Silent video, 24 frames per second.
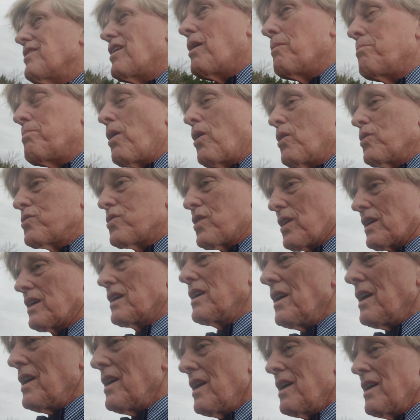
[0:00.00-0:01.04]

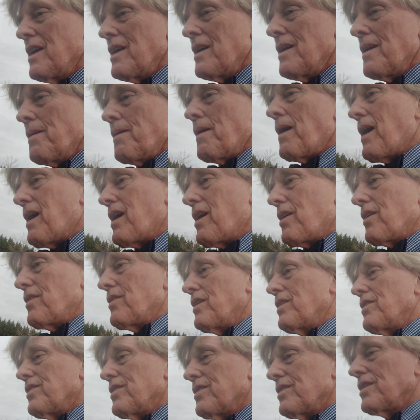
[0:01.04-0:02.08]
opposing
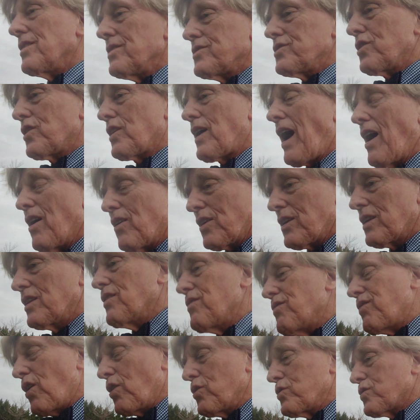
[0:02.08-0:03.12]
uh, counting the
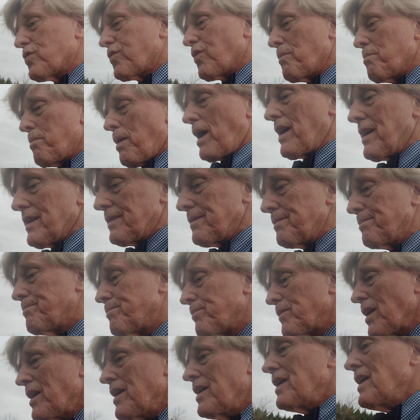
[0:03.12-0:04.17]
votes for Biden.
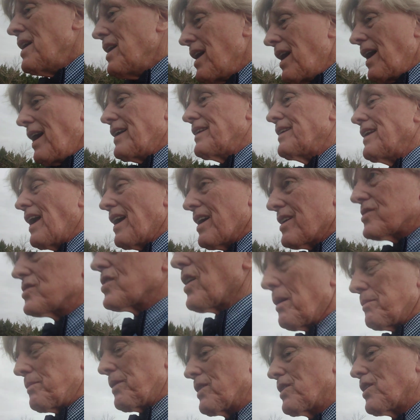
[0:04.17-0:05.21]
And yes,
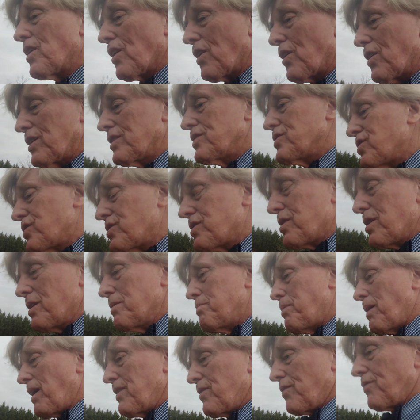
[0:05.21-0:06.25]
I'm encouraged
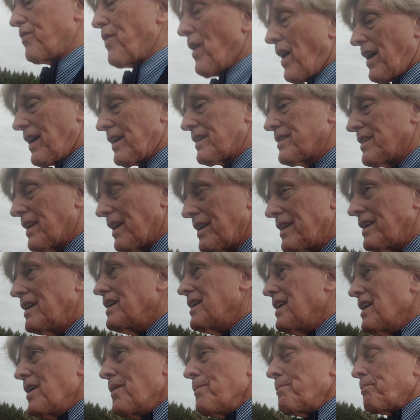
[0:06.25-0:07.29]
by the fact that
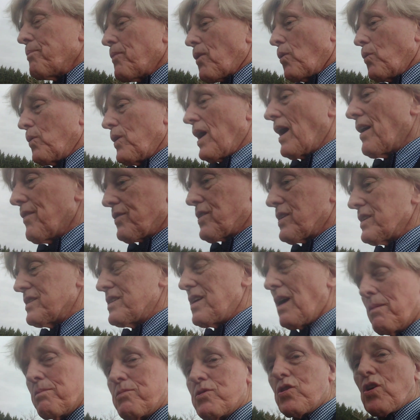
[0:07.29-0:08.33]
we have
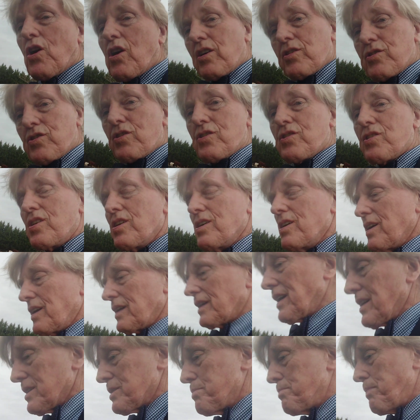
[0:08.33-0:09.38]
contempt charges
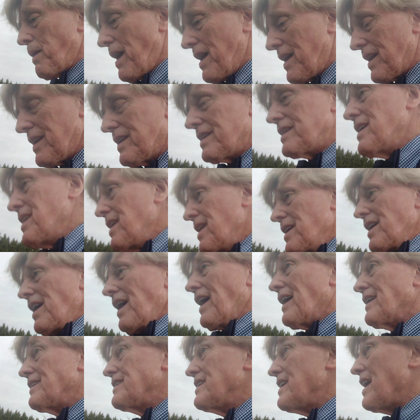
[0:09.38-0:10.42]
against Bannon.
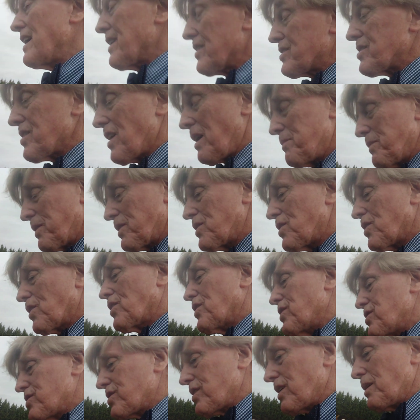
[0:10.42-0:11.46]
And yes, I'm
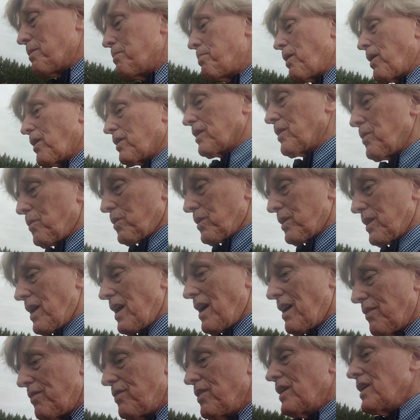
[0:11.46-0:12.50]
encouraged that apparently we're going
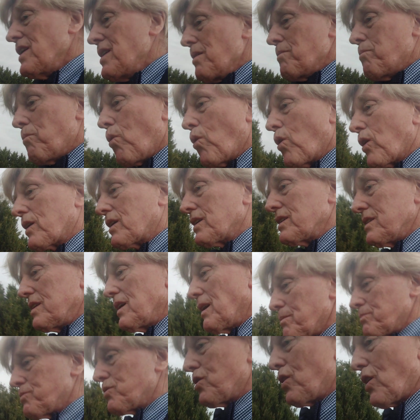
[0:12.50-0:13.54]
to have more
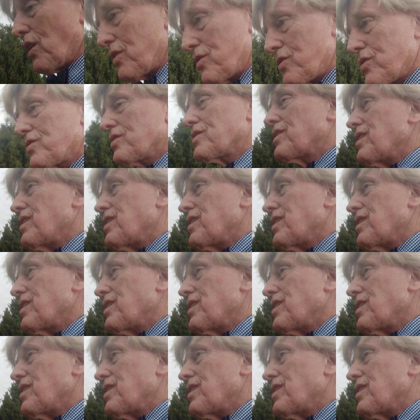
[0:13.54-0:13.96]
contempt charges